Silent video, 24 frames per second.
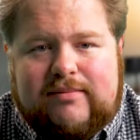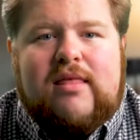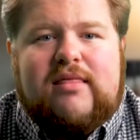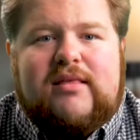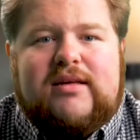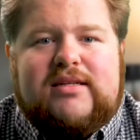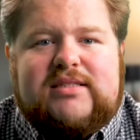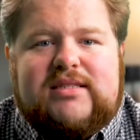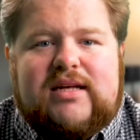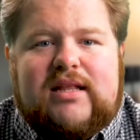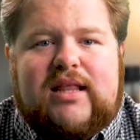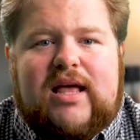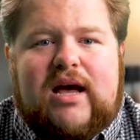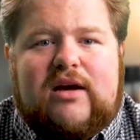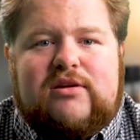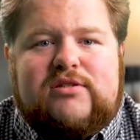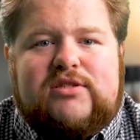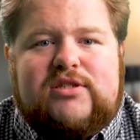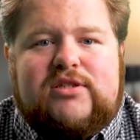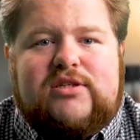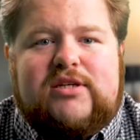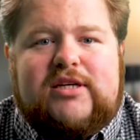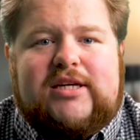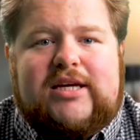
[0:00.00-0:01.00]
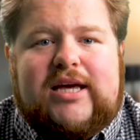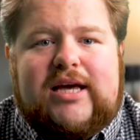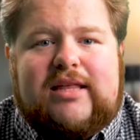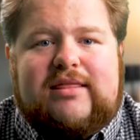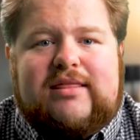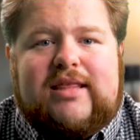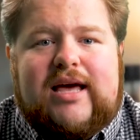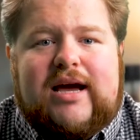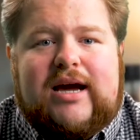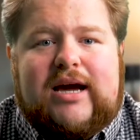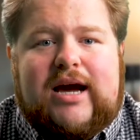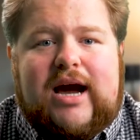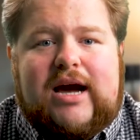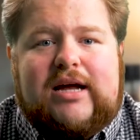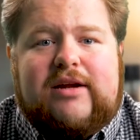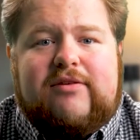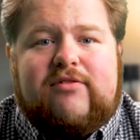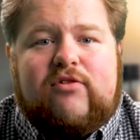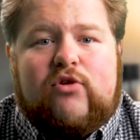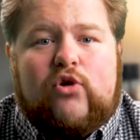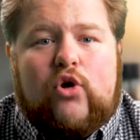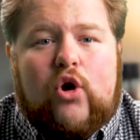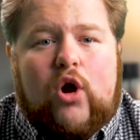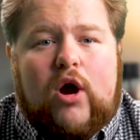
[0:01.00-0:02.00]
This allows you to get that kind
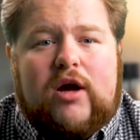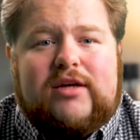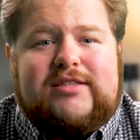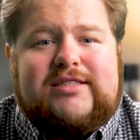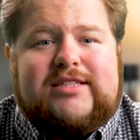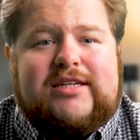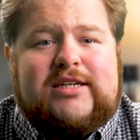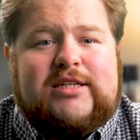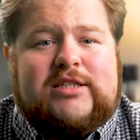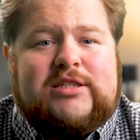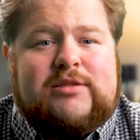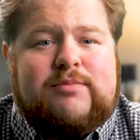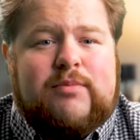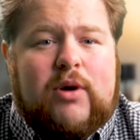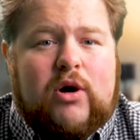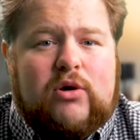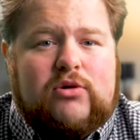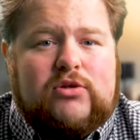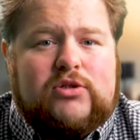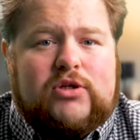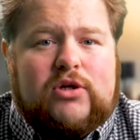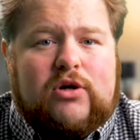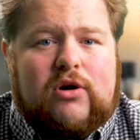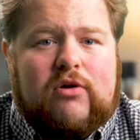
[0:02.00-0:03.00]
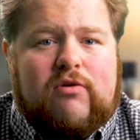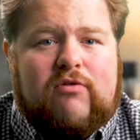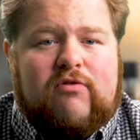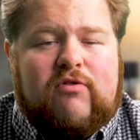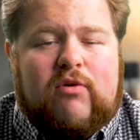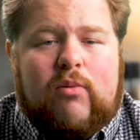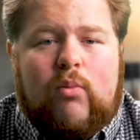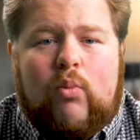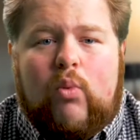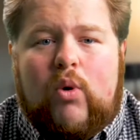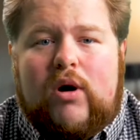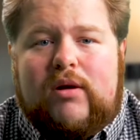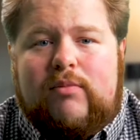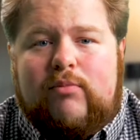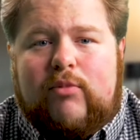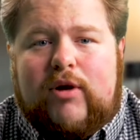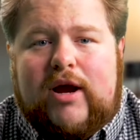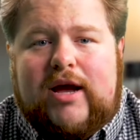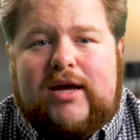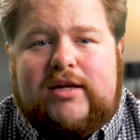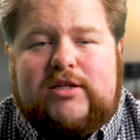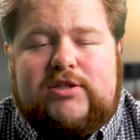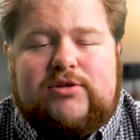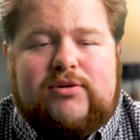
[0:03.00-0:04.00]
of cross exposure from one
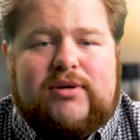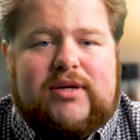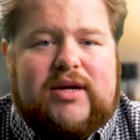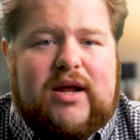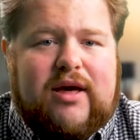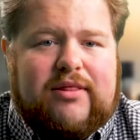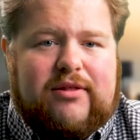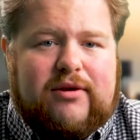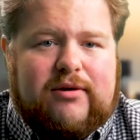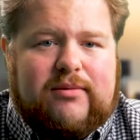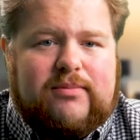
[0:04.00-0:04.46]
brand to another.